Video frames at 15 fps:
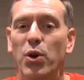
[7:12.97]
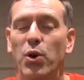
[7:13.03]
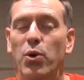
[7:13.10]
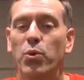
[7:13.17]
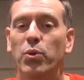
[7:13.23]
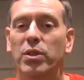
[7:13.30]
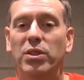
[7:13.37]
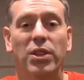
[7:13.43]
who
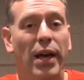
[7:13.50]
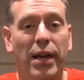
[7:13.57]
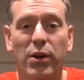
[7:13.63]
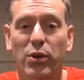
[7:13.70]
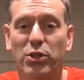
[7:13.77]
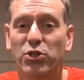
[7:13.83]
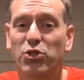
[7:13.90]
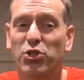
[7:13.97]

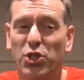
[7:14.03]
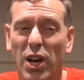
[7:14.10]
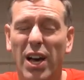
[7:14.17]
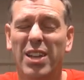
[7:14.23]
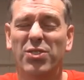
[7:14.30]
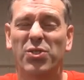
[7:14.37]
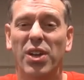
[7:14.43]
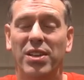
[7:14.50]
later is
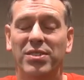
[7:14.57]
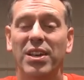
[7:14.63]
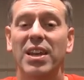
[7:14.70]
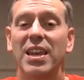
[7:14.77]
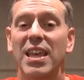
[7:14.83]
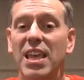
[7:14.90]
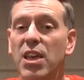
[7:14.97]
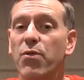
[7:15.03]
judged as
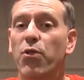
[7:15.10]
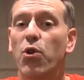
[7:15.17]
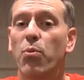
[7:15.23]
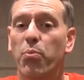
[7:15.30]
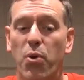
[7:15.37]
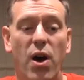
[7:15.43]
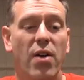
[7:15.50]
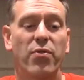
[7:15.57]
an evil
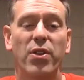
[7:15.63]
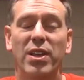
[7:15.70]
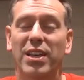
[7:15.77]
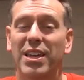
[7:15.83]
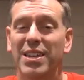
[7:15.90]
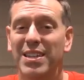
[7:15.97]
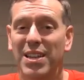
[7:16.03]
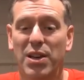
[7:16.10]
prophet and
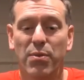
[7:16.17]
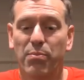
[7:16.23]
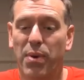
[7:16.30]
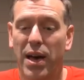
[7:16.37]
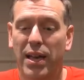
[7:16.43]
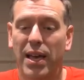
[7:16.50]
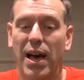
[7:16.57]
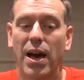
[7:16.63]
condemned
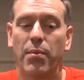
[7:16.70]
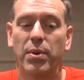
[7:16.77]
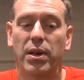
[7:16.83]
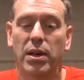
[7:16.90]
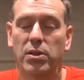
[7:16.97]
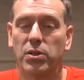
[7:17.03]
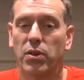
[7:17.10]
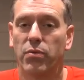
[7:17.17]
by God
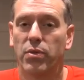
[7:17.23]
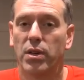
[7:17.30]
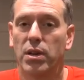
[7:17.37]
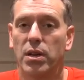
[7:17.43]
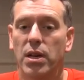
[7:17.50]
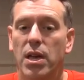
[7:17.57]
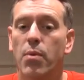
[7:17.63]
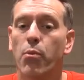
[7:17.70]
because of
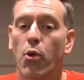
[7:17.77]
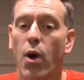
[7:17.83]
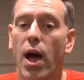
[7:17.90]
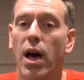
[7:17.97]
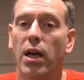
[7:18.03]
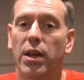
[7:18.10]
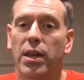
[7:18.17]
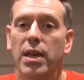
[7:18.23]
the
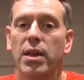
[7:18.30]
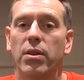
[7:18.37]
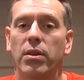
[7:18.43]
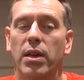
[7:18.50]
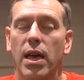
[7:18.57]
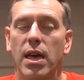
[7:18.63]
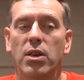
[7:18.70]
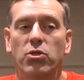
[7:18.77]
immorality he
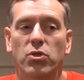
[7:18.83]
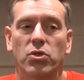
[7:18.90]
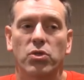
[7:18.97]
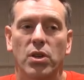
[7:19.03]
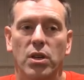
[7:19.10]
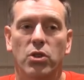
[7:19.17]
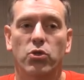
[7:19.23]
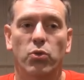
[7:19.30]
engages
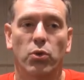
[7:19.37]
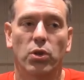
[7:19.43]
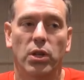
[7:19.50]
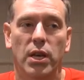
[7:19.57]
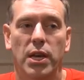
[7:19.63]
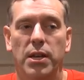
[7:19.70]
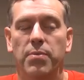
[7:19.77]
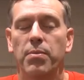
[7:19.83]
Israel
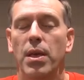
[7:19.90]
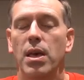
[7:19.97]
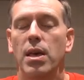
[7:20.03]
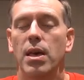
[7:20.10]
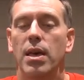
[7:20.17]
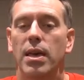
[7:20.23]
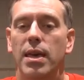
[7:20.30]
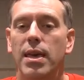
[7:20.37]
in,
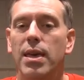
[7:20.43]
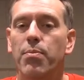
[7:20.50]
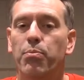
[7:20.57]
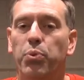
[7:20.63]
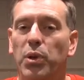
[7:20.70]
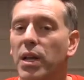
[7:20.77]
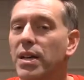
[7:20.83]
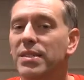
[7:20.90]
he
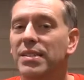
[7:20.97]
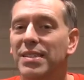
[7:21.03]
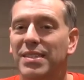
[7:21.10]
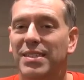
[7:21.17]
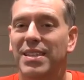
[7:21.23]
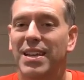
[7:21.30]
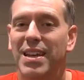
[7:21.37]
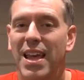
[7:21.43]
blesses
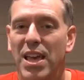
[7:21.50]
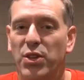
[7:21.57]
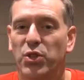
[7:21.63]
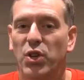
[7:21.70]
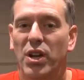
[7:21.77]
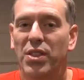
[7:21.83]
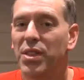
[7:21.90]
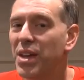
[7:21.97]
the
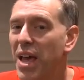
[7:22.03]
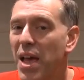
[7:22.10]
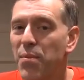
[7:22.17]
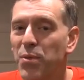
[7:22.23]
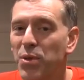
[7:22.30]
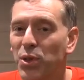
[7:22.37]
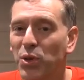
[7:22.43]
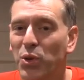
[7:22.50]
nation in the
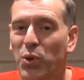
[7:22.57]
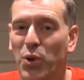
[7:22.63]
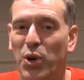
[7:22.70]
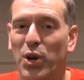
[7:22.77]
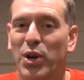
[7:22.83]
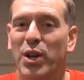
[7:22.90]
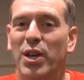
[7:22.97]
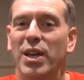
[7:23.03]
name of the
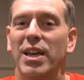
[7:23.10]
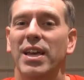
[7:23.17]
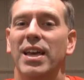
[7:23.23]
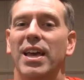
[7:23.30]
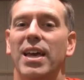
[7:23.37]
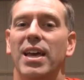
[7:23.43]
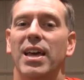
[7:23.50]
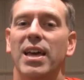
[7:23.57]
Lord,
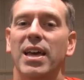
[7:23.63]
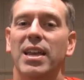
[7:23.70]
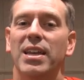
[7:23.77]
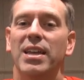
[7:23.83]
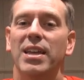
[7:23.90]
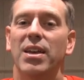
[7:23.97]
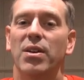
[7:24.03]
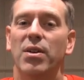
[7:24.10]

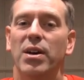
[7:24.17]
and